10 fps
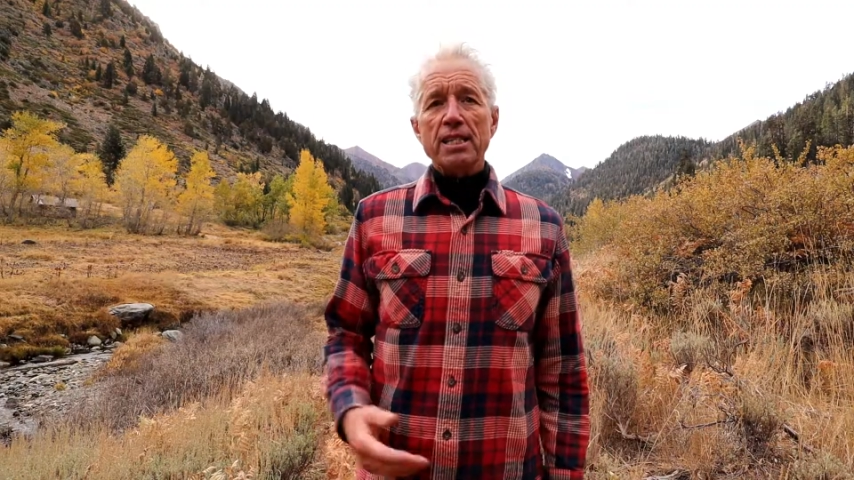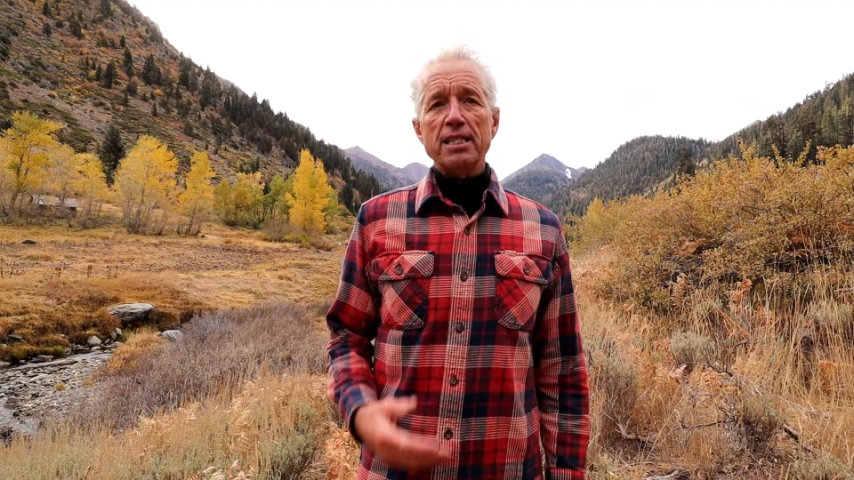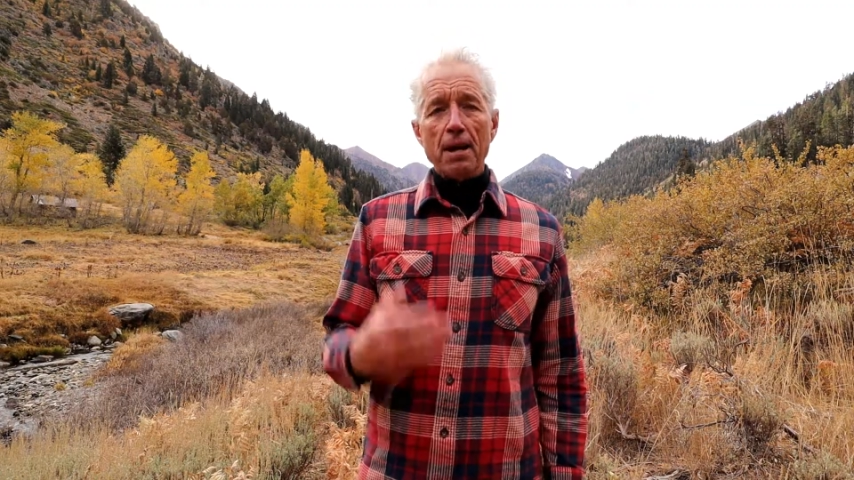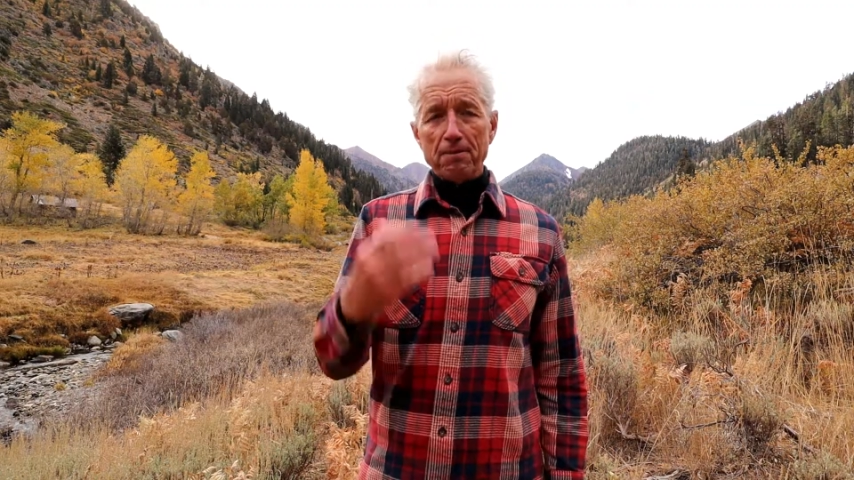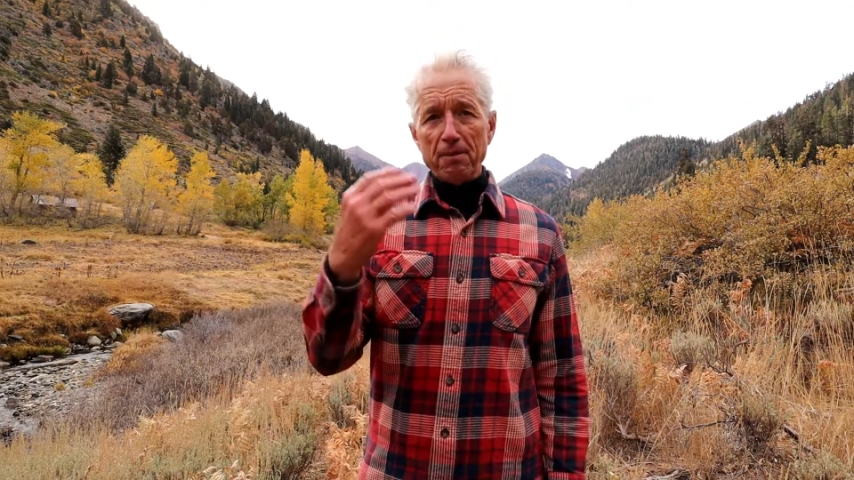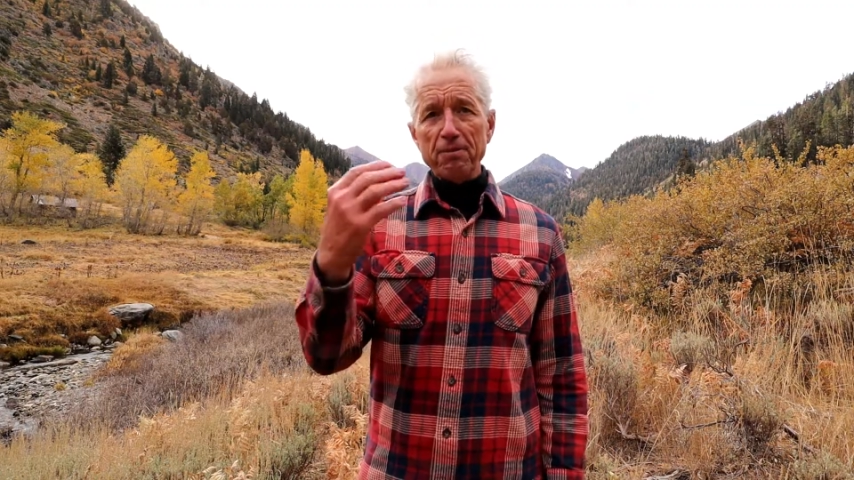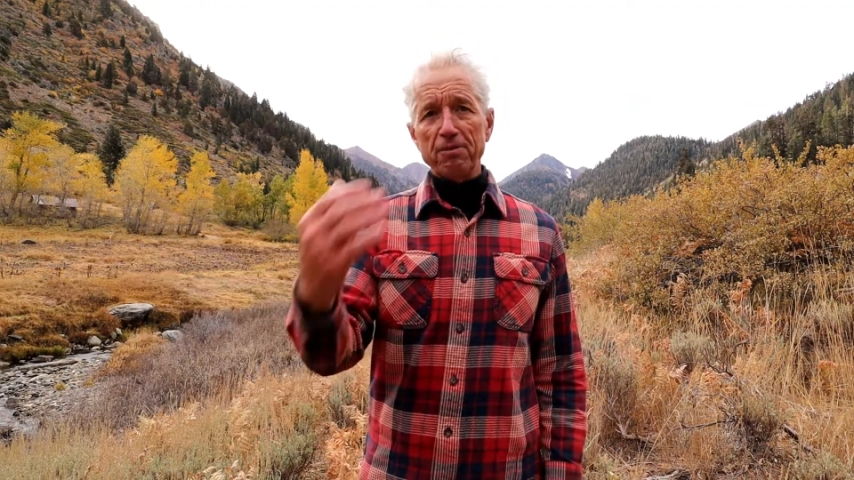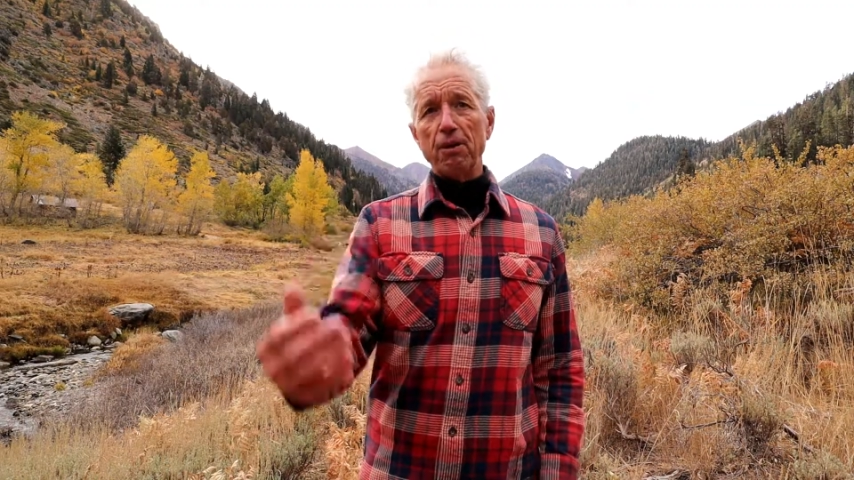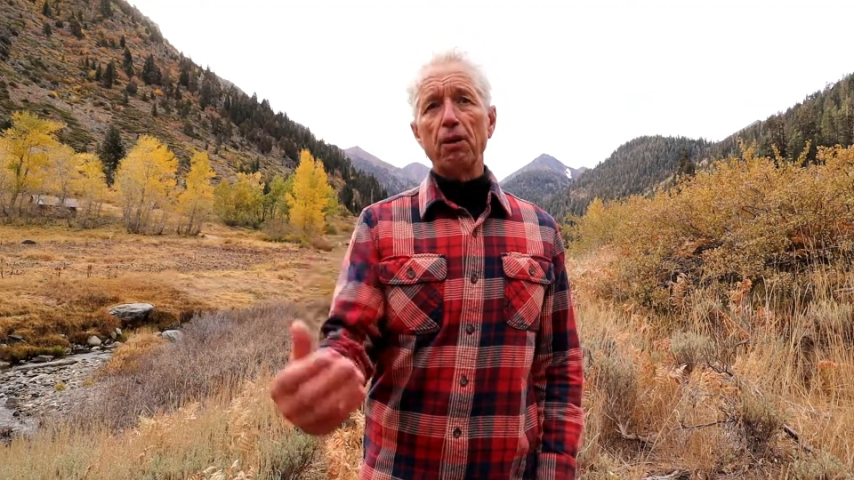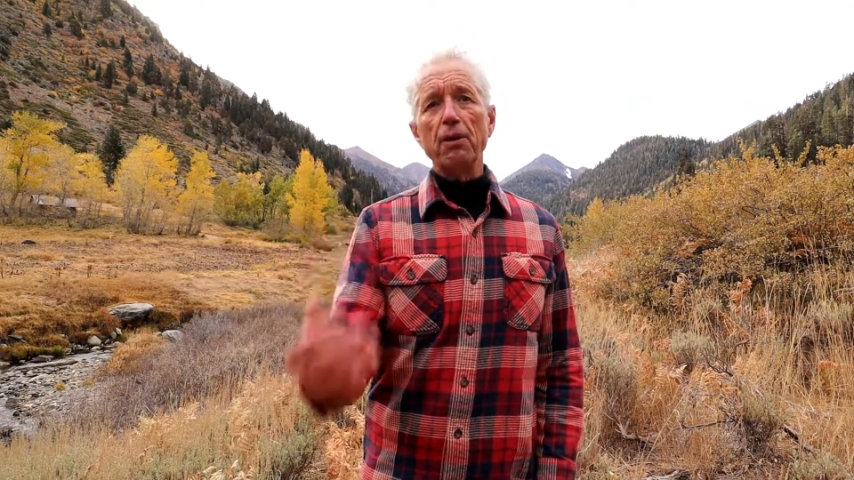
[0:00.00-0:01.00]
stepping
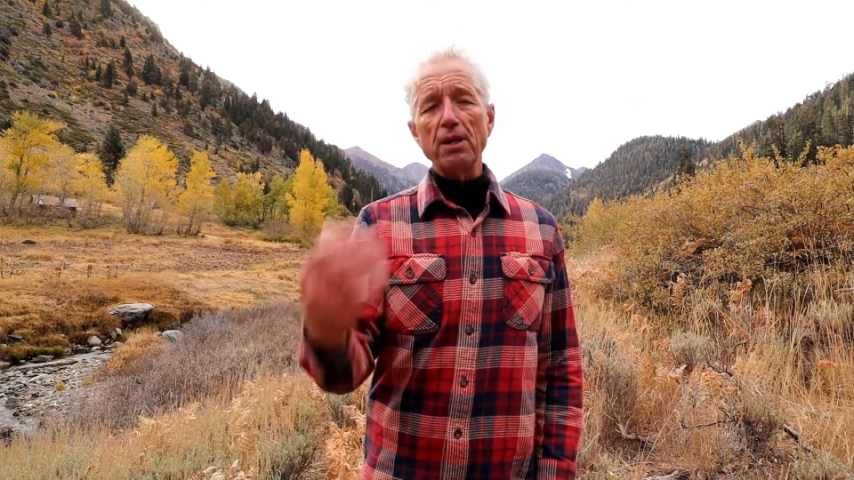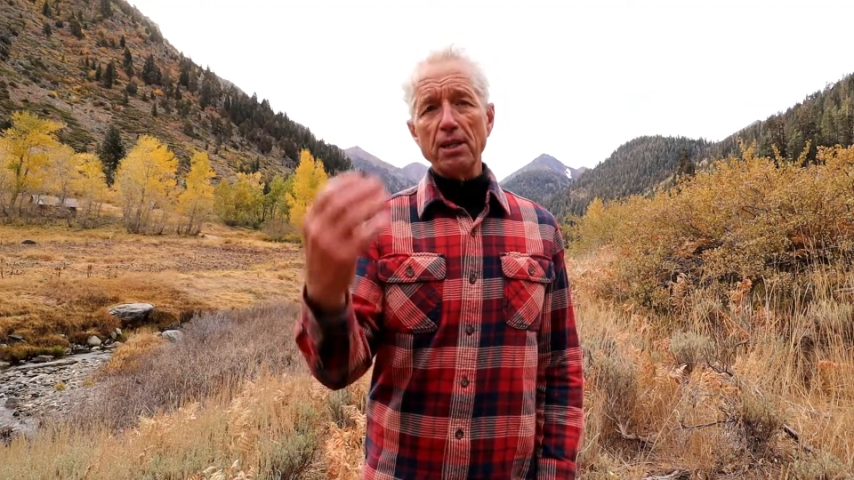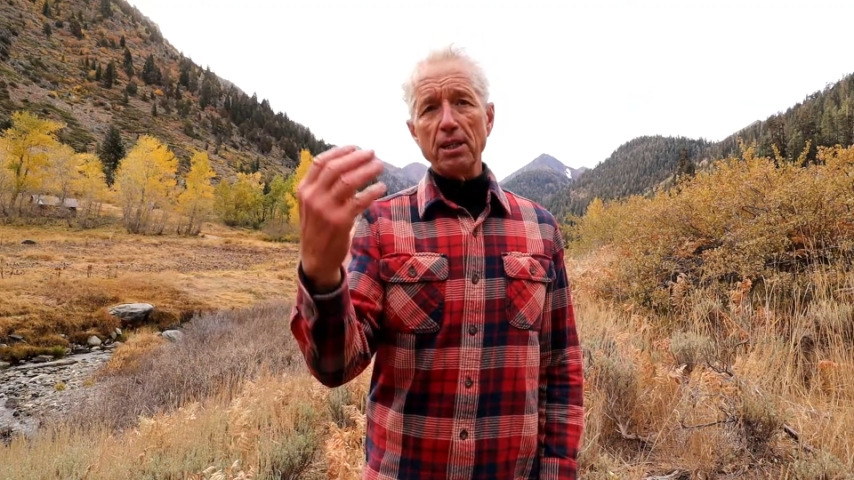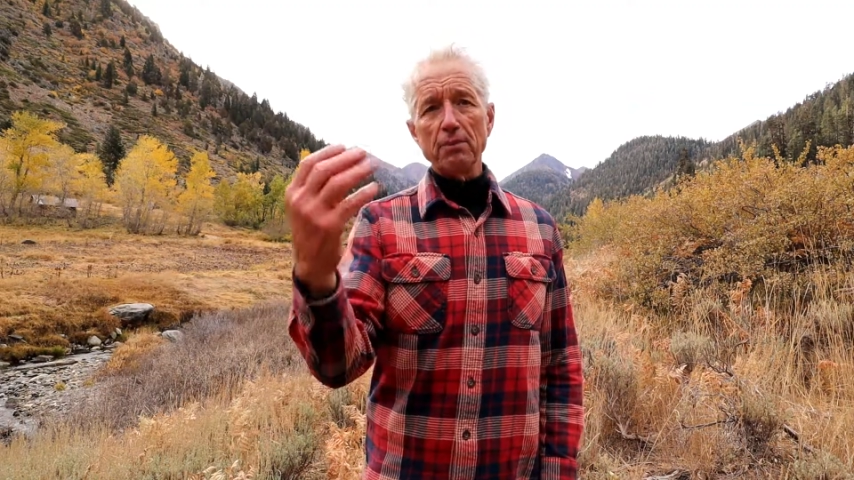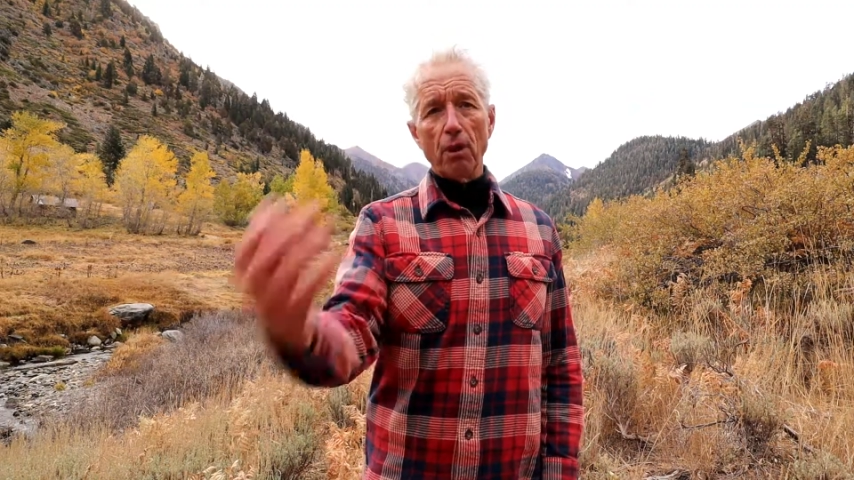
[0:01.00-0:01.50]
forward into the